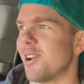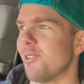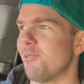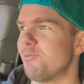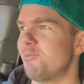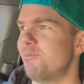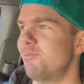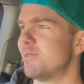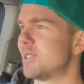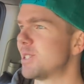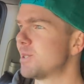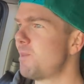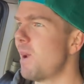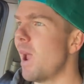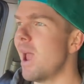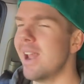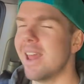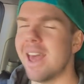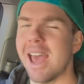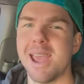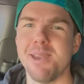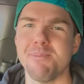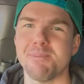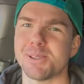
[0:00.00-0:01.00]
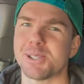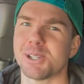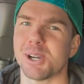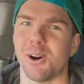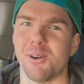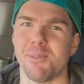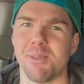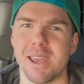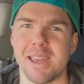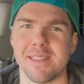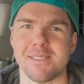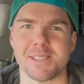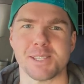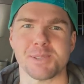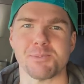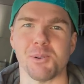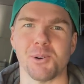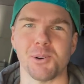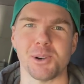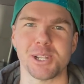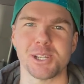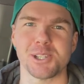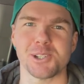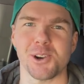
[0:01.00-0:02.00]
I've spent a heap of time there this
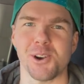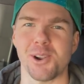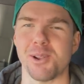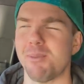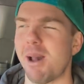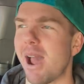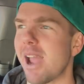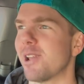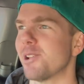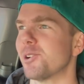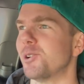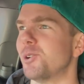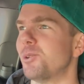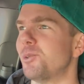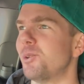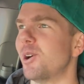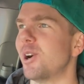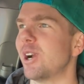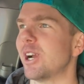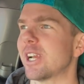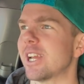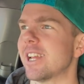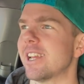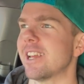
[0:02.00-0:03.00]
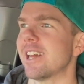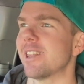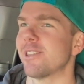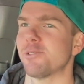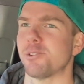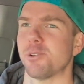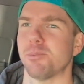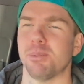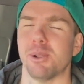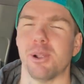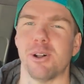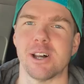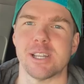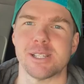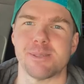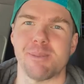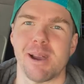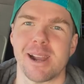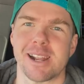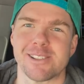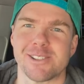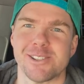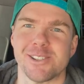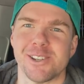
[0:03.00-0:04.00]
morning trying to make it all work and get the replies
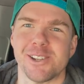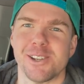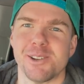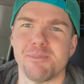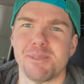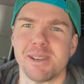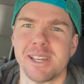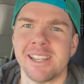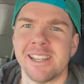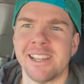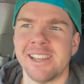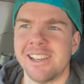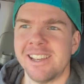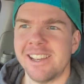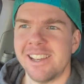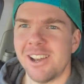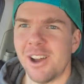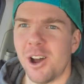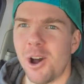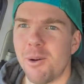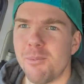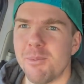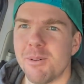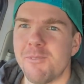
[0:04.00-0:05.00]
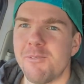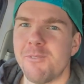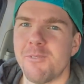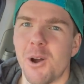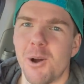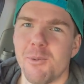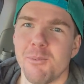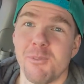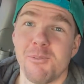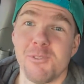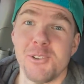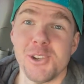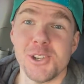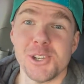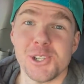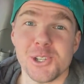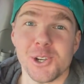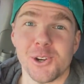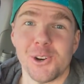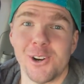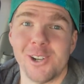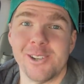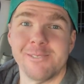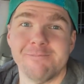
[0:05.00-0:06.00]
back to you, but I'm a, I'm a few
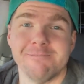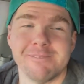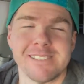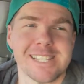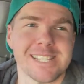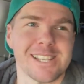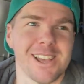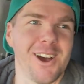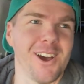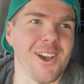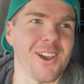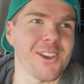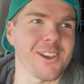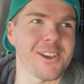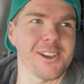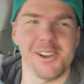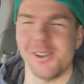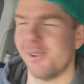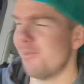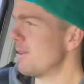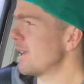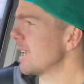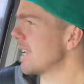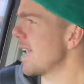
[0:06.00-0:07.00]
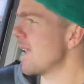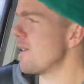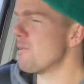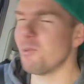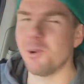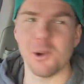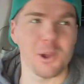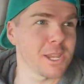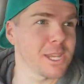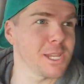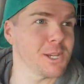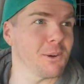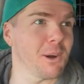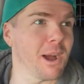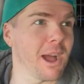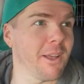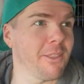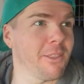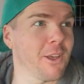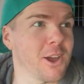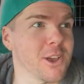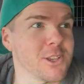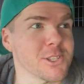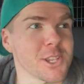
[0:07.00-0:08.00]
short, so I'm going to keep working away
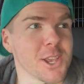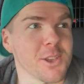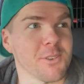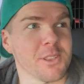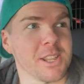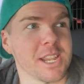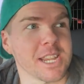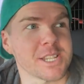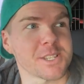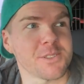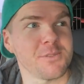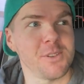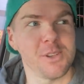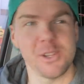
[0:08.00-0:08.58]
on those over the next